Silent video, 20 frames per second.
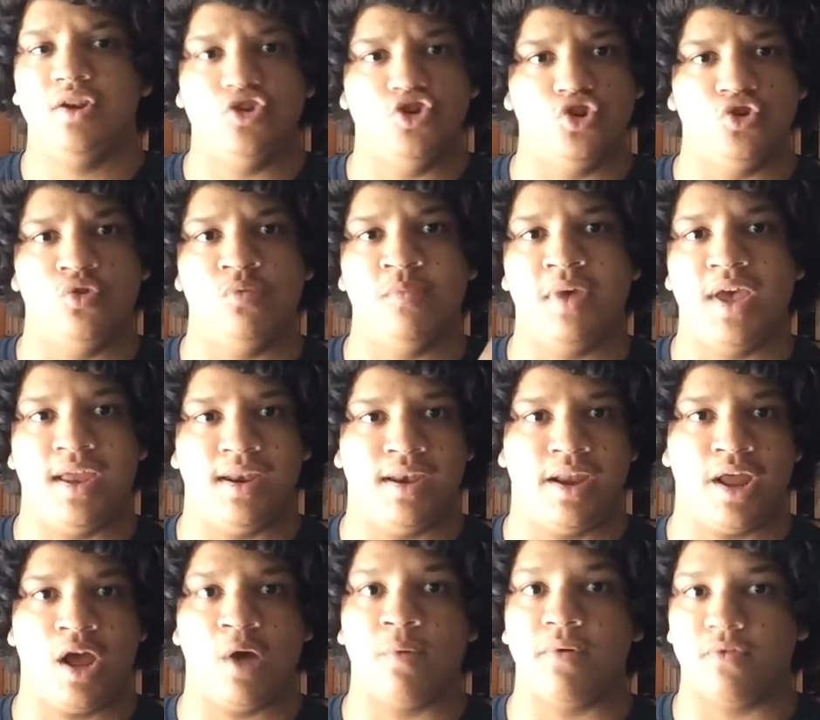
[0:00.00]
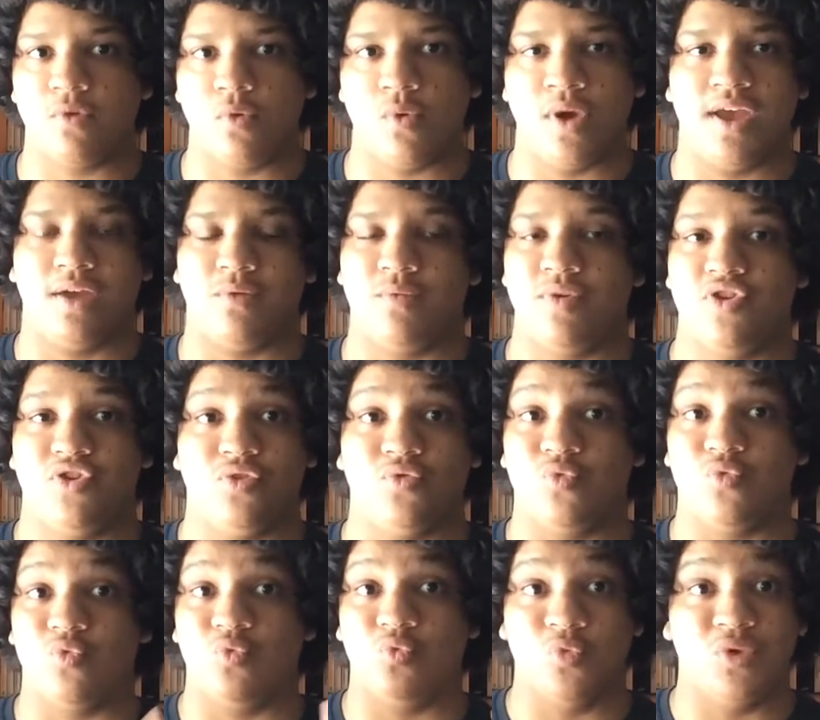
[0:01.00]
Doom, and now with Quake, which
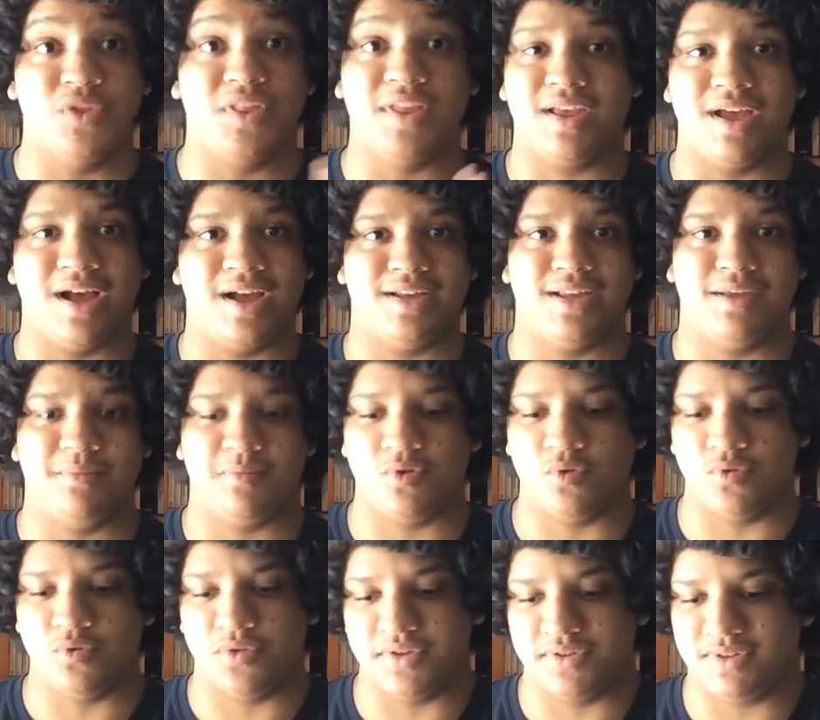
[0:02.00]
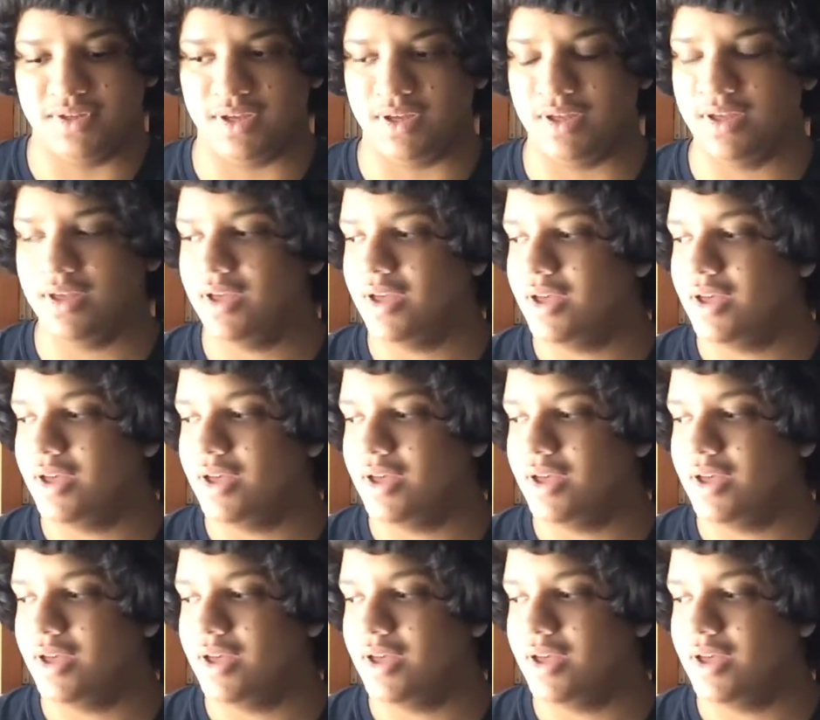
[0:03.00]
is really goddamn cool to see.